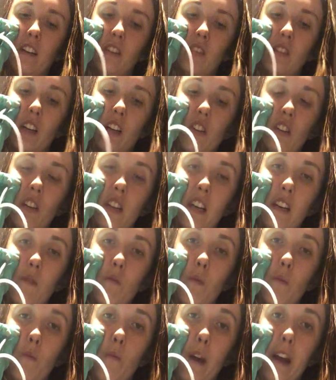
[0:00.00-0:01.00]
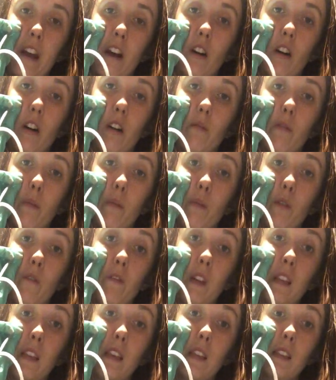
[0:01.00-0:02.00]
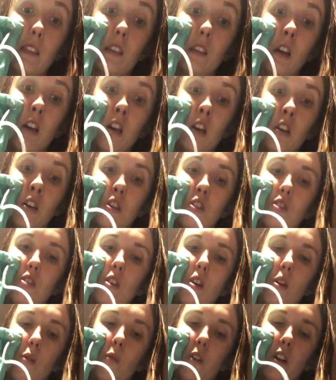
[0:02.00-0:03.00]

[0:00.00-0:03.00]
our suctioning when we are removing this. So